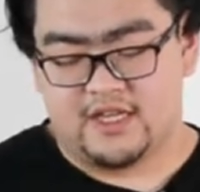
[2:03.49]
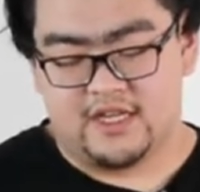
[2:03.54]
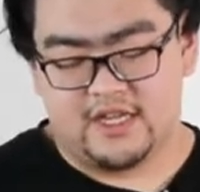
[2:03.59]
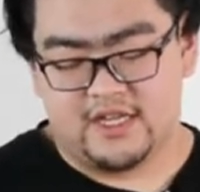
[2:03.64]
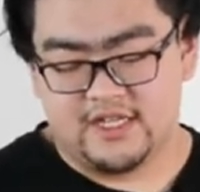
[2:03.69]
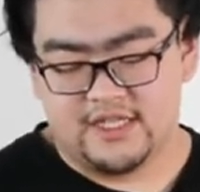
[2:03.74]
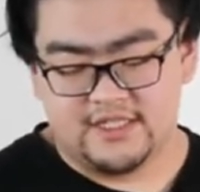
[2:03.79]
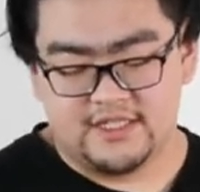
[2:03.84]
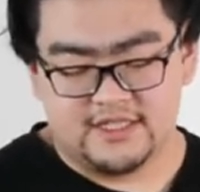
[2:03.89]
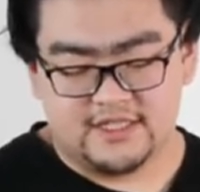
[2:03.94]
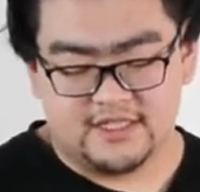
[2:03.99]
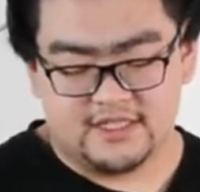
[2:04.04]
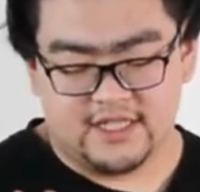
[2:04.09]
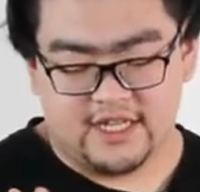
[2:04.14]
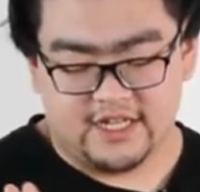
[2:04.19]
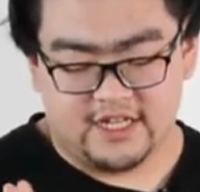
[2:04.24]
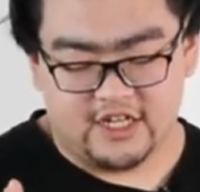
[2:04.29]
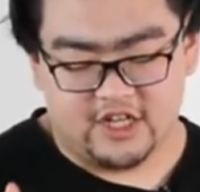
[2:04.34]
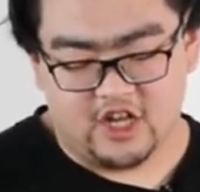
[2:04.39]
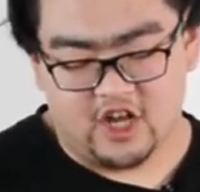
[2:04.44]
is
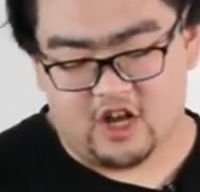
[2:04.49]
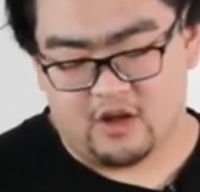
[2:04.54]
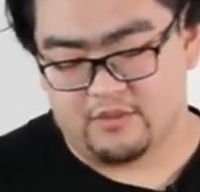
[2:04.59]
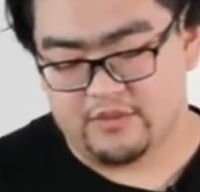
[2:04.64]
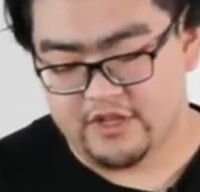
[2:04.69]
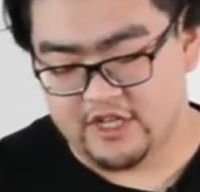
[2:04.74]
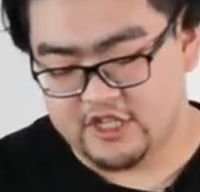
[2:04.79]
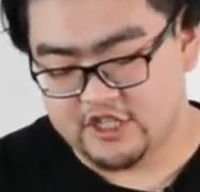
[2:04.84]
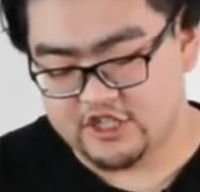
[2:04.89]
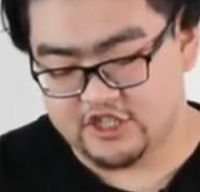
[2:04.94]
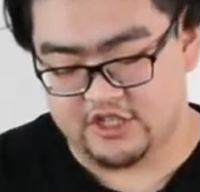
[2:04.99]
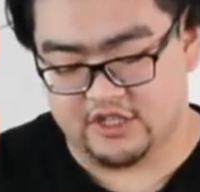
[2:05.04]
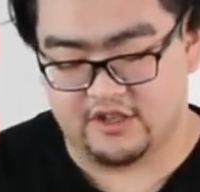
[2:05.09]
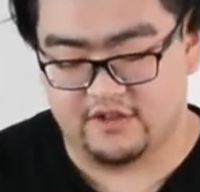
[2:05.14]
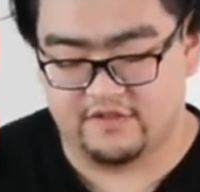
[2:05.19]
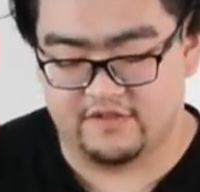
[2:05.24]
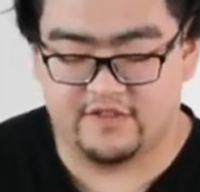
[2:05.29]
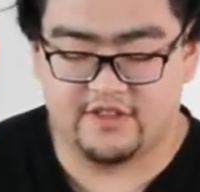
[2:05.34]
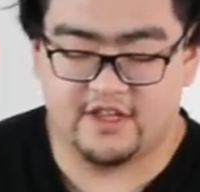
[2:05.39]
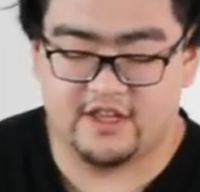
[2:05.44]
like a combination
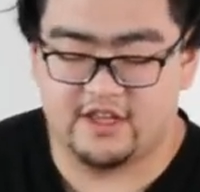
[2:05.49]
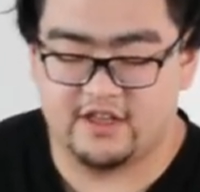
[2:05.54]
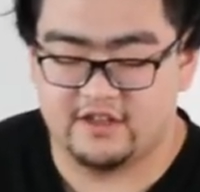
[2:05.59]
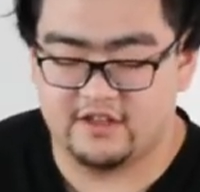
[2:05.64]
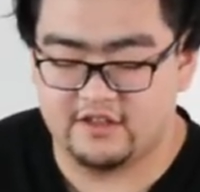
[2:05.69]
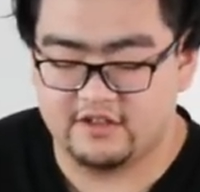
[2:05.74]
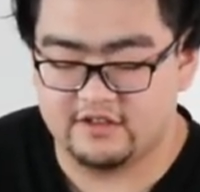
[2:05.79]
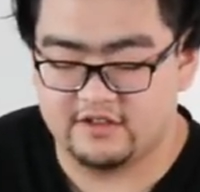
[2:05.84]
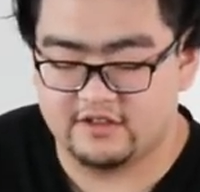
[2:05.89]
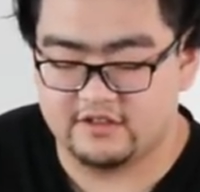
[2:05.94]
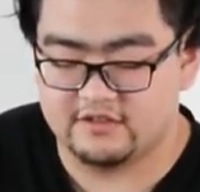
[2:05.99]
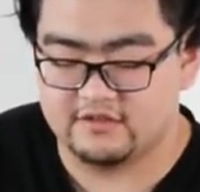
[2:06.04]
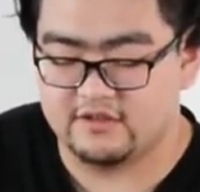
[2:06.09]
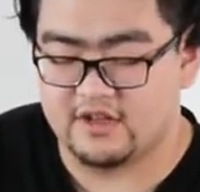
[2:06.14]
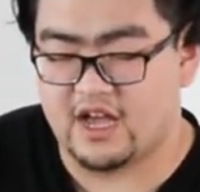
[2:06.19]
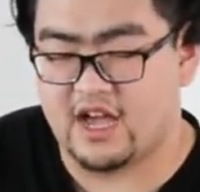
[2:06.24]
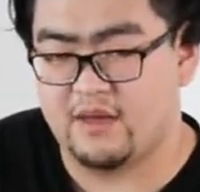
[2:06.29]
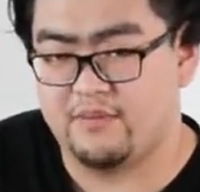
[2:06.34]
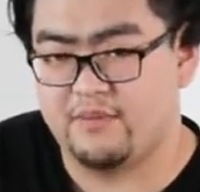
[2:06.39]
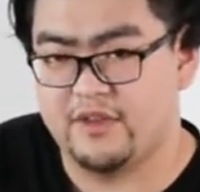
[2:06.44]
of the
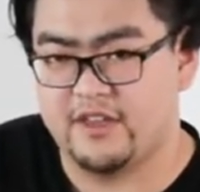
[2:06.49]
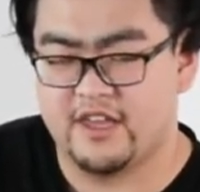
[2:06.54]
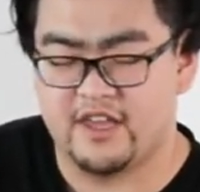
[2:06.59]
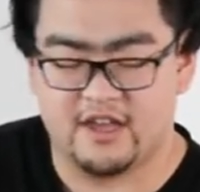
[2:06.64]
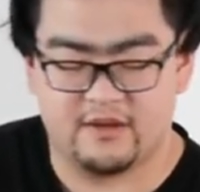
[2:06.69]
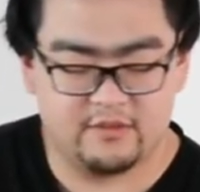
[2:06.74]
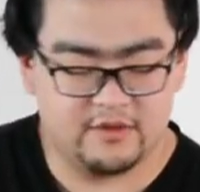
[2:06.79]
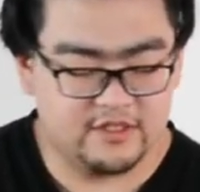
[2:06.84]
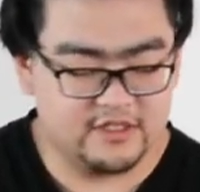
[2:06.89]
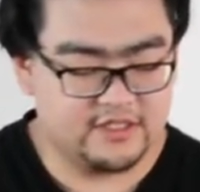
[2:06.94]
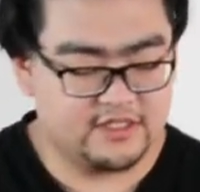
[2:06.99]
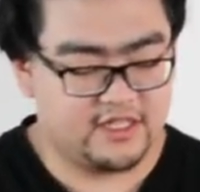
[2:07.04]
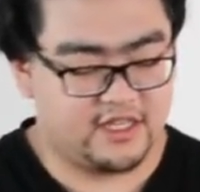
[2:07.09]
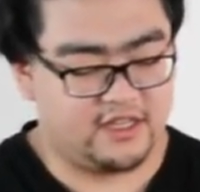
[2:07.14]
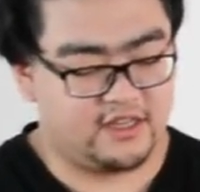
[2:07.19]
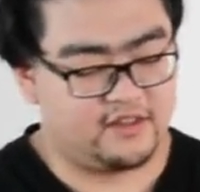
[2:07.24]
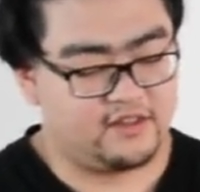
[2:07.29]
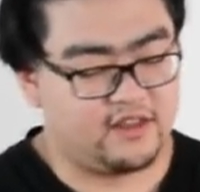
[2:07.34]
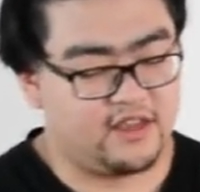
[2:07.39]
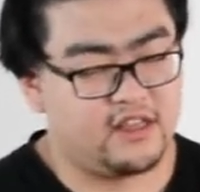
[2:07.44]
I P cameras
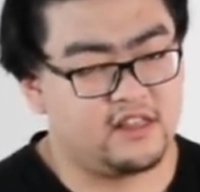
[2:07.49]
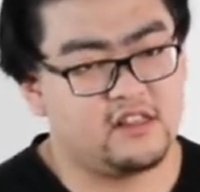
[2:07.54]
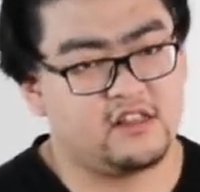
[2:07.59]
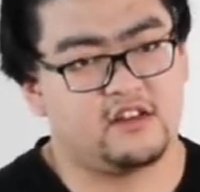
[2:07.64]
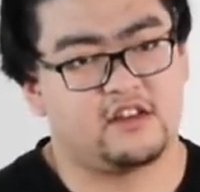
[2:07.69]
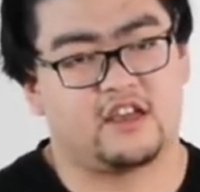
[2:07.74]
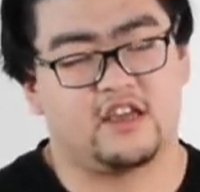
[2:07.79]
and analog